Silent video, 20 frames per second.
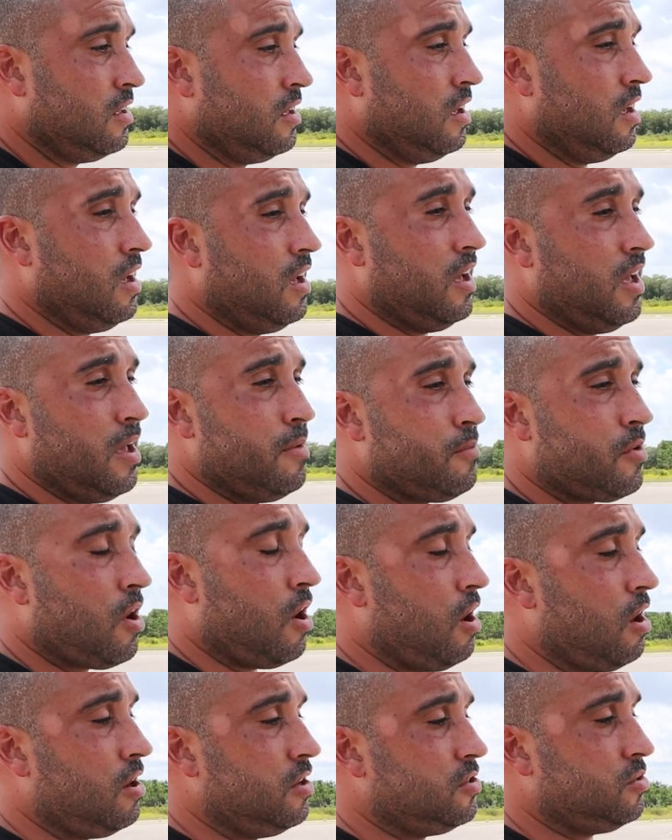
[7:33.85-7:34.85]
M
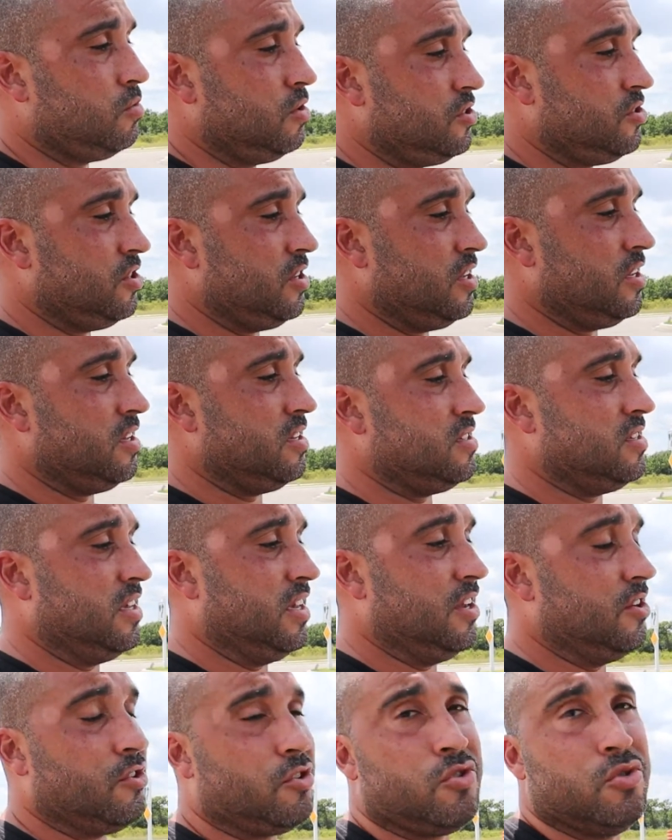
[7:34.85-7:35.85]
cars, which is the
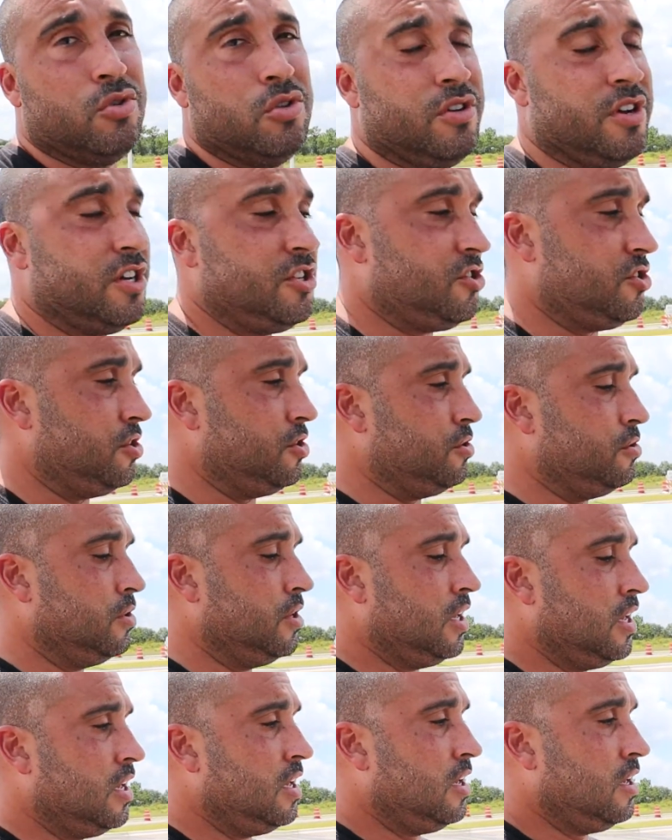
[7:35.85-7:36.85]
intercooler issue.
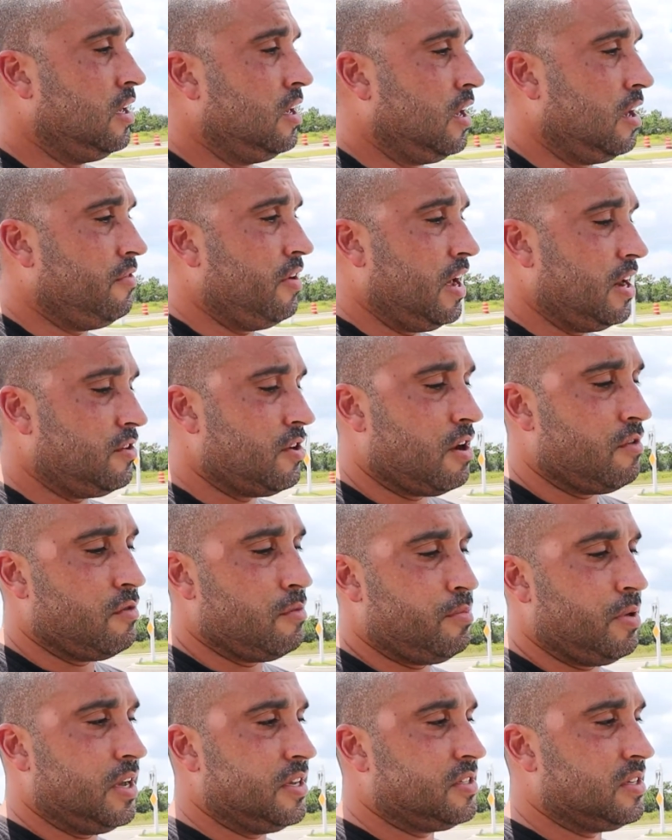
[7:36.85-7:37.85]
I've had that
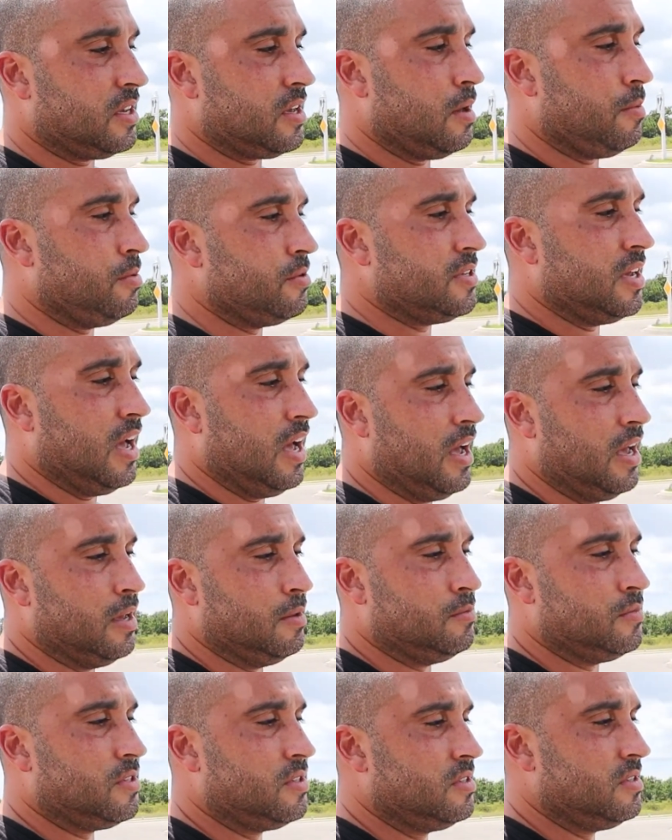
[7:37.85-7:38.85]
replaced a couple
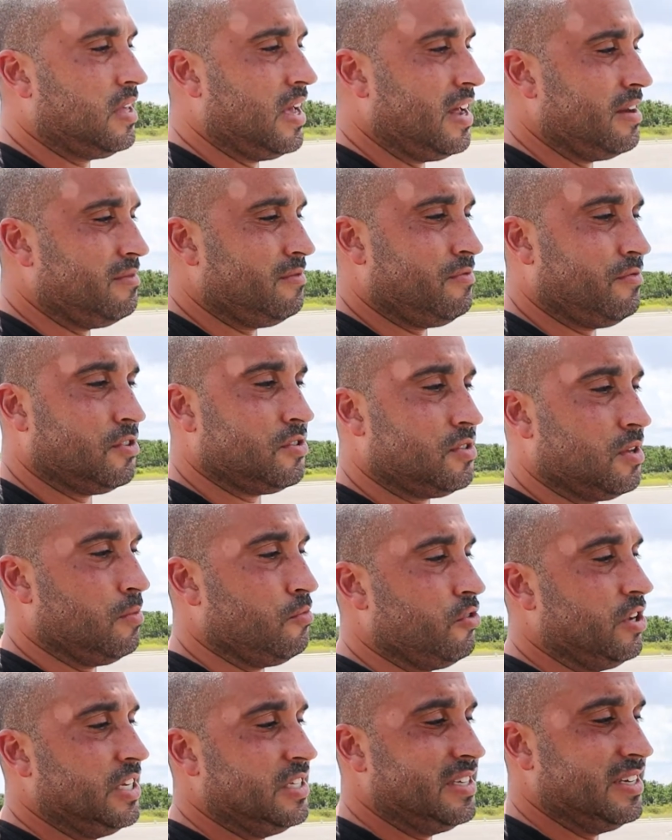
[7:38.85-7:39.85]
times. That, for
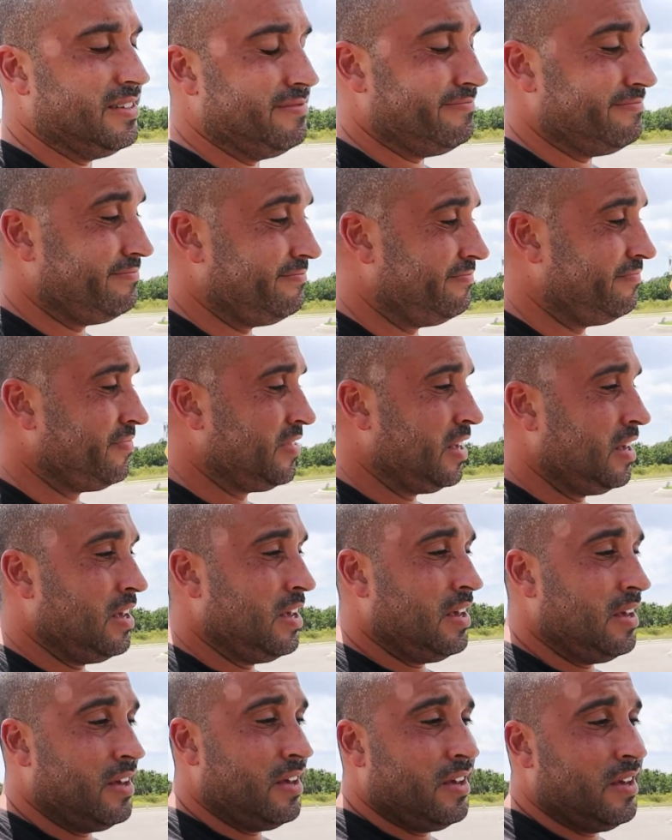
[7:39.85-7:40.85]
some reason,
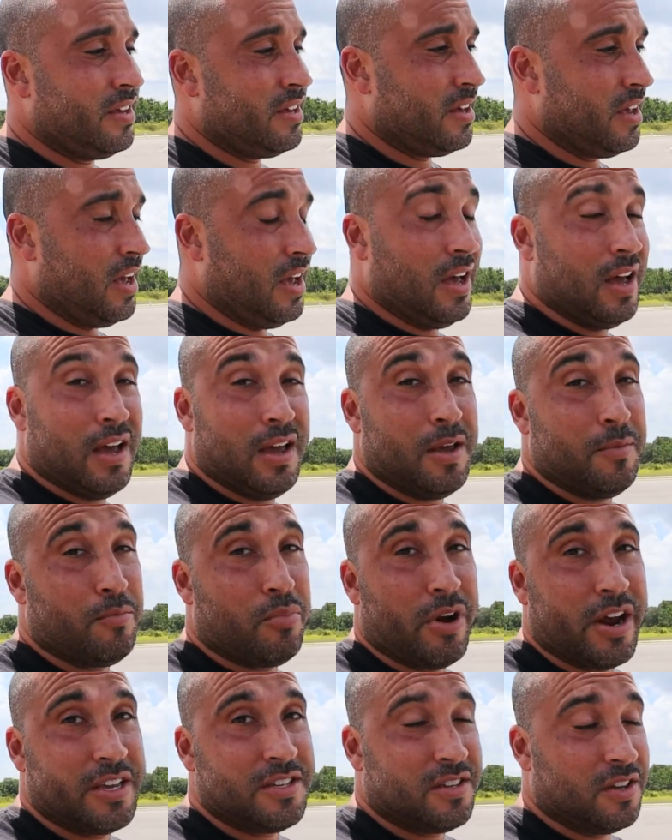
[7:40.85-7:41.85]
it
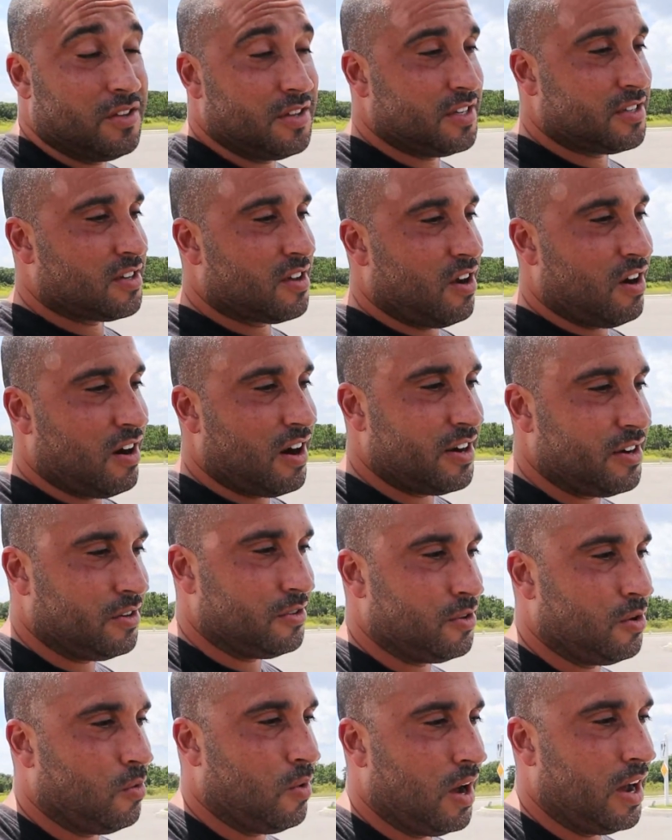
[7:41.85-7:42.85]
breaks on this car. I don't
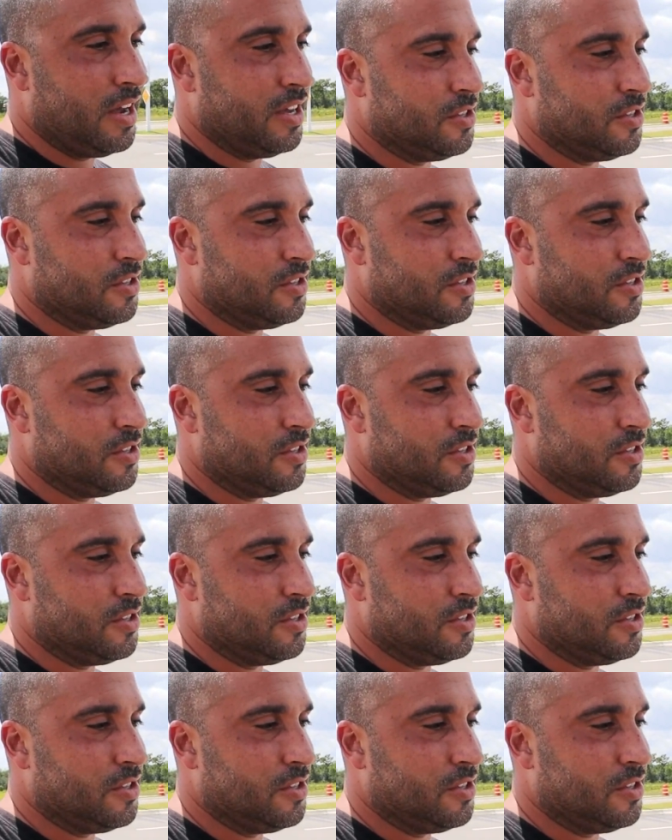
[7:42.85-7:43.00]
know why.